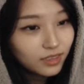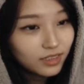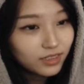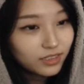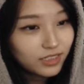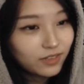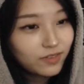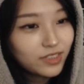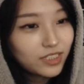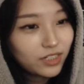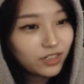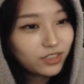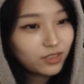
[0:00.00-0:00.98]
You're definitely
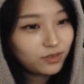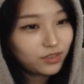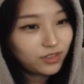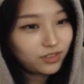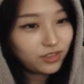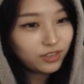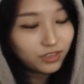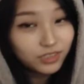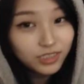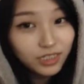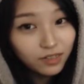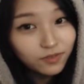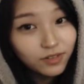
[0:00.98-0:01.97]
sorry to your younger
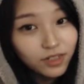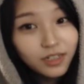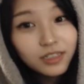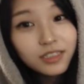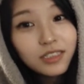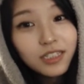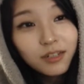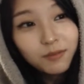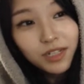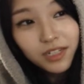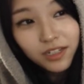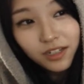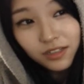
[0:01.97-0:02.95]
self. Honestly, my
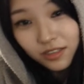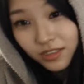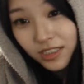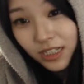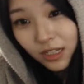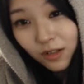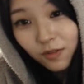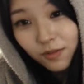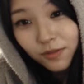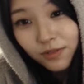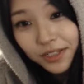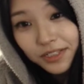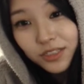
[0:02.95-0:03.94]
younger self
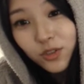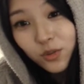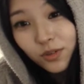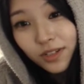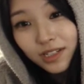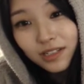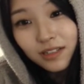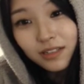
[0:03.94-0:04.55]
enjoyed